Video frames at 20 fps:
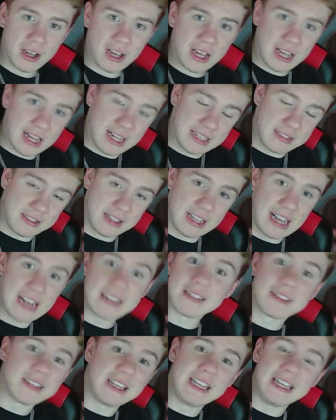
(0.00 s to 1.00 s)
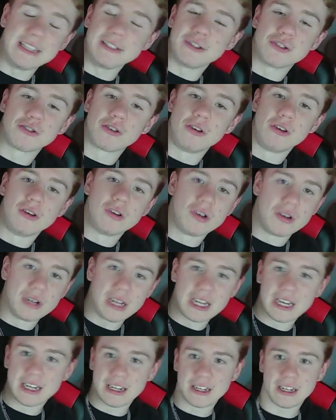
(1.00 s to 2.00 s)
That's Lance Stroll
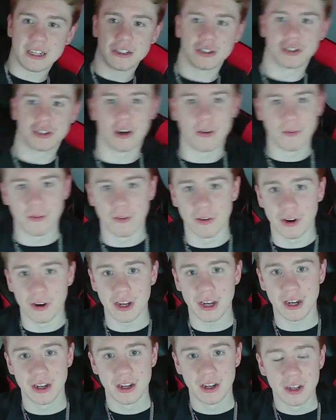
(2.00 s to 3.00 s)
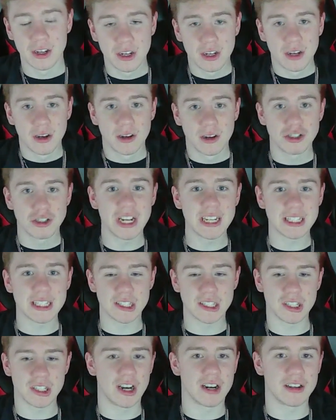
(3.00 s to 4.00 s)
in a nutshell for you.
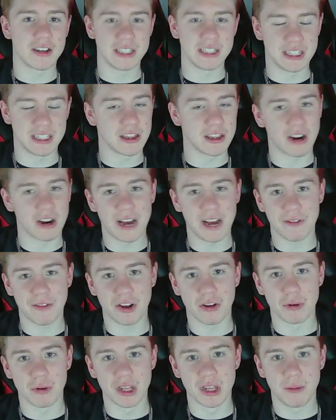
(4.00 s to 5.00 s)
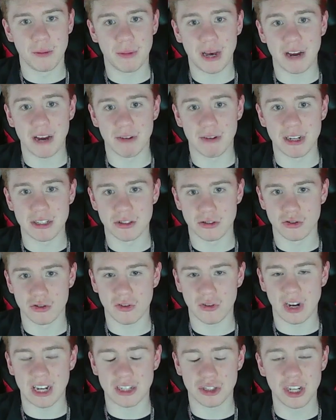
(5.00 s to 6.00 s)
Chances are he's either having a really bad race or he's
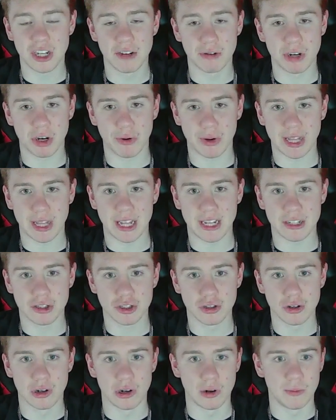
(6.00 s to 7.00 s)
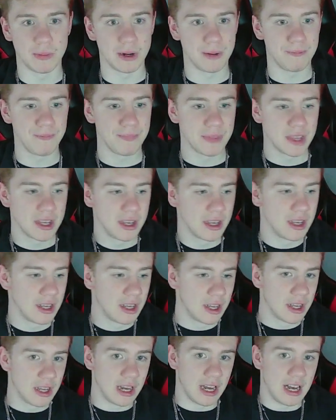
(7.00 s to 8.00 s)
crashed out, not Lance Stroll. But
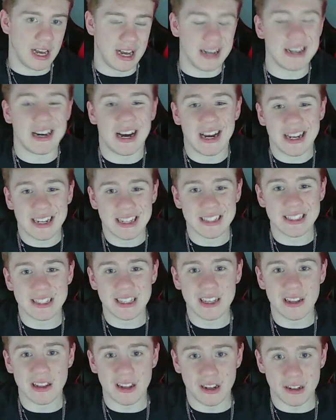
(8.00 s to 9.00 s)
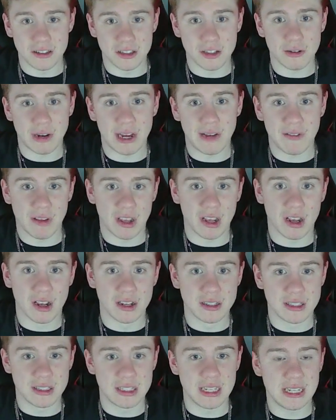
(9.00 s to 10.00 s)
I can see Alonso having a
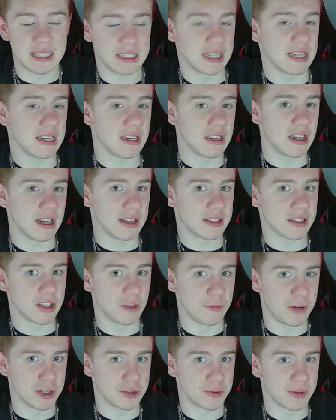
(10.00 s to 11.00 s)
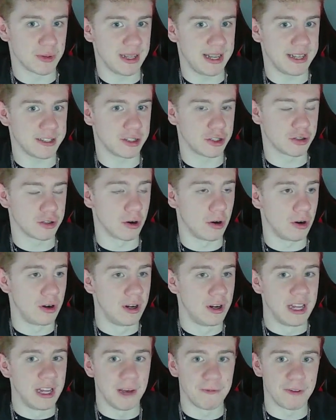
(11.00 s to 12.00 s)
good season, not so much for Lance Stroll.
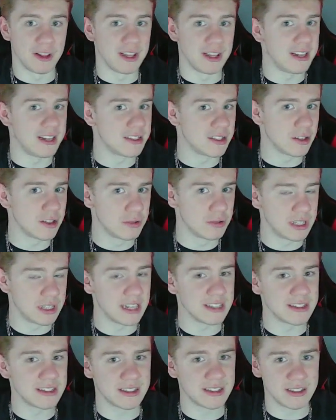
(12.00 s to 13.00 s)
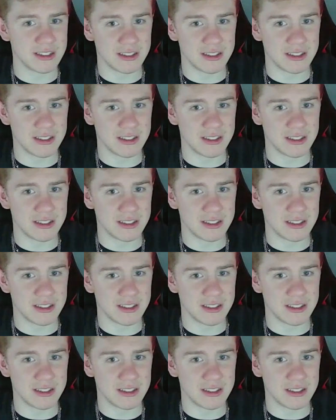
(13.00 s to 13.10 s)
If Alonso does